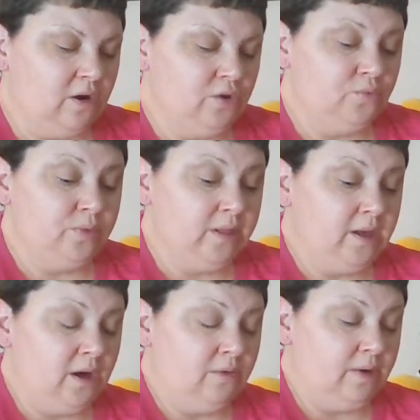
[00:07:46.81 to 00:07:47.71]
Are you really
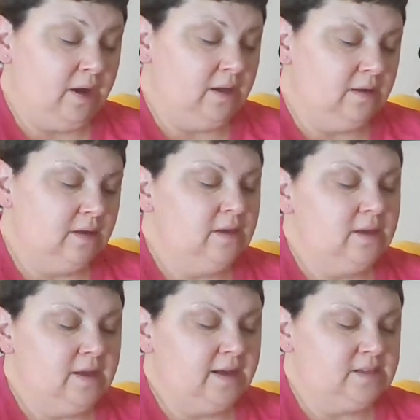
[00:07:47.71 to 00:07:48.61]
all right?"
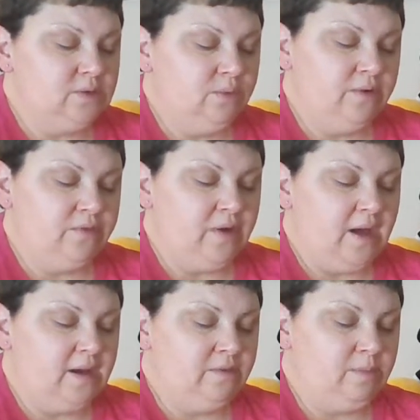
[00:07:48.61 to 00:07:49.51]
"Yes, we're
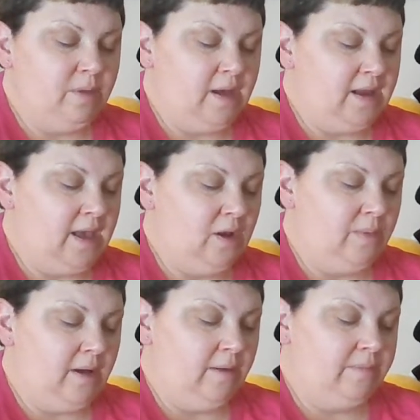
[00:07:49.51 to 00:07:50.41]
fine," replied
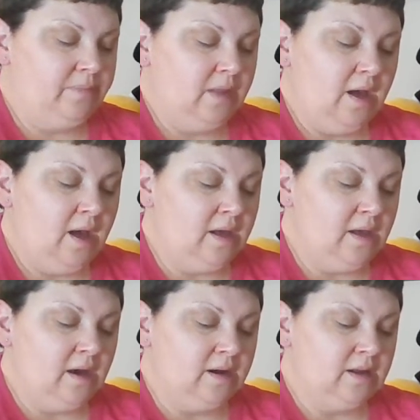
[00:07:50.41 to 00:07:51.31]
Annabelle. "Hi,
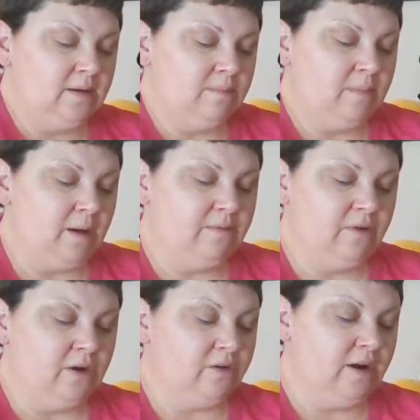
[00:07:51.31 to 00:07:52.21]
honey," Mom
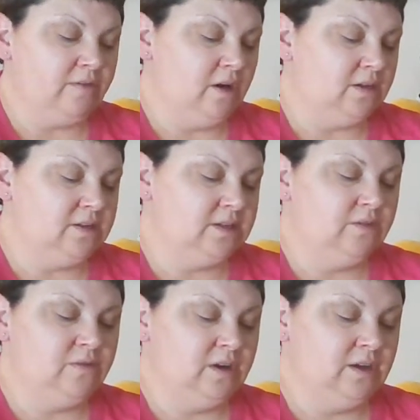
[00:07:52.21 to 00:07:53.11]
Funcraft called to
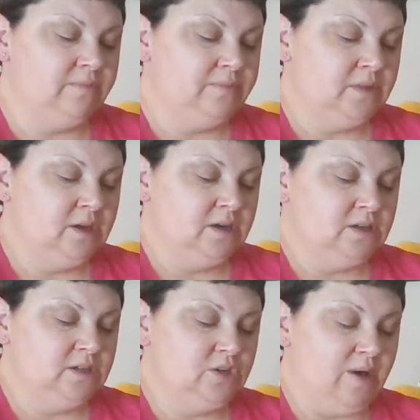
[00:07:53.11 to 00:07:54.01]
Tiffany.
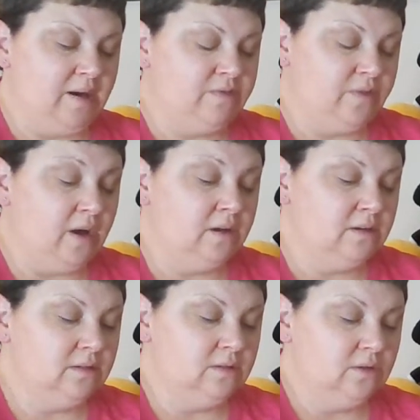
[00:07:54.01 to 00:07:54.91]
"Did you have
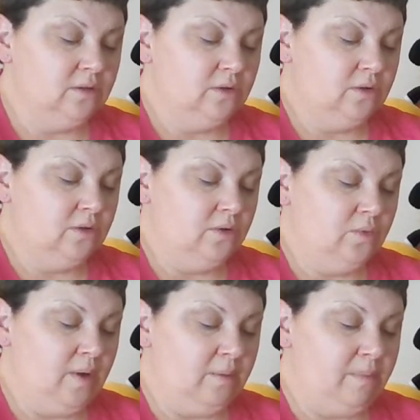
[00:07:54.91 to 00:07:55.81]
fun?"
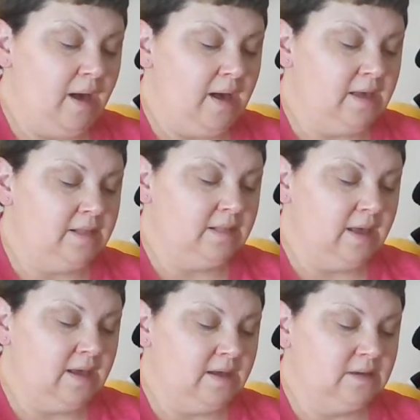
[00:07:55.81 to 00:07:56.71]
"Well, my
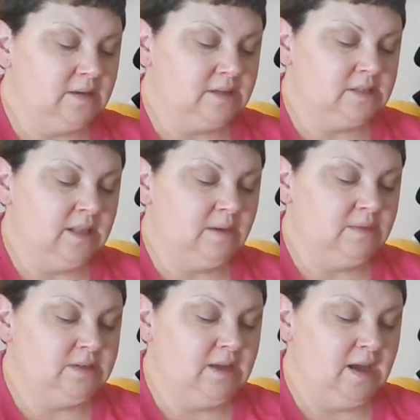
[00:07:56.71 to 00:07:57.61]
land,"
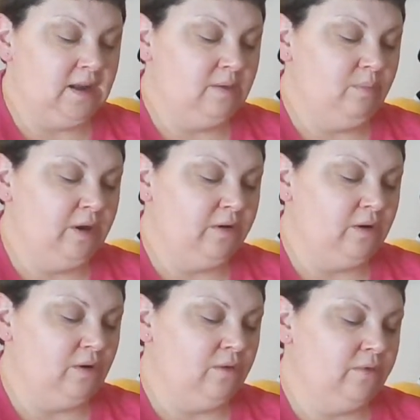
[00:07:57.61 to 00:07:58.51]
exclaimed Nanny,
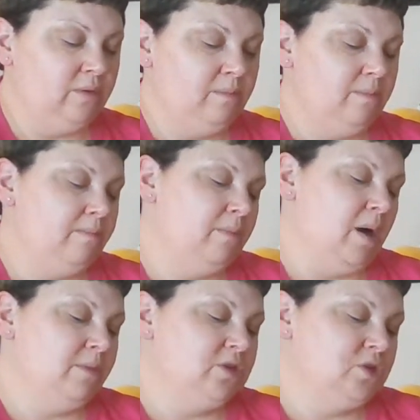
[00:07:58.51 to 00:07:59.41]
peering over
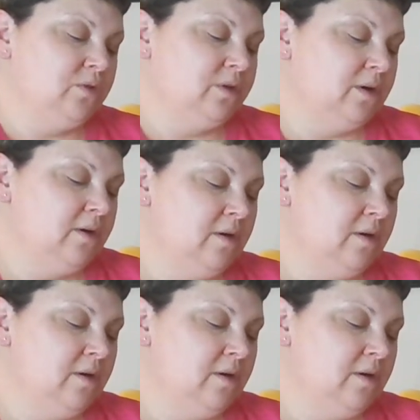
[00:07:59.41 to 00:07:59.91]
Mama's shoulder.